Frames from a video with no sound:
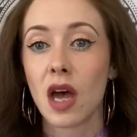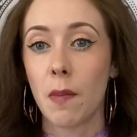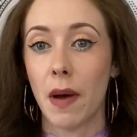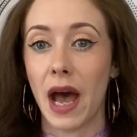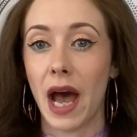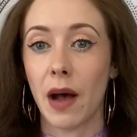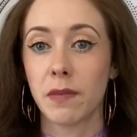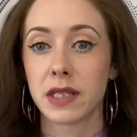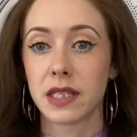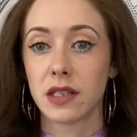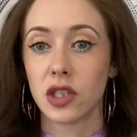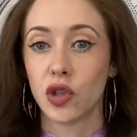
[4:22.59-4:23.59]

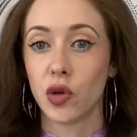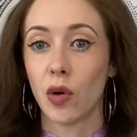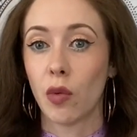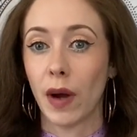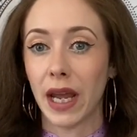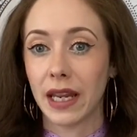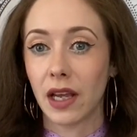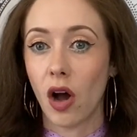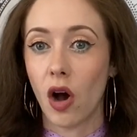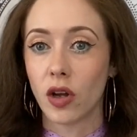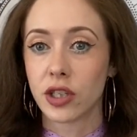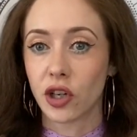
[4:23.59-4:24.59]
perhaps you are waiting
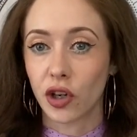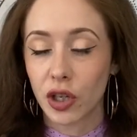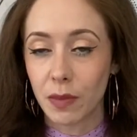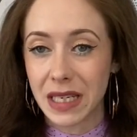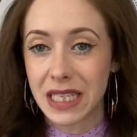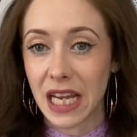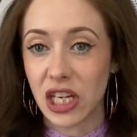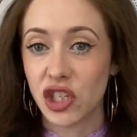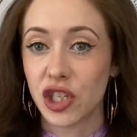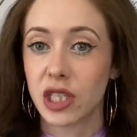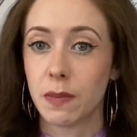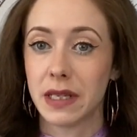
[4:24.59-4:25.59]
on
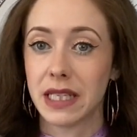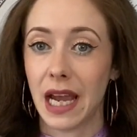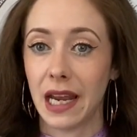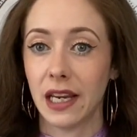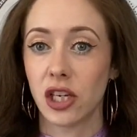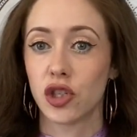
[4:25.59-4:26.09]
documentations pertaining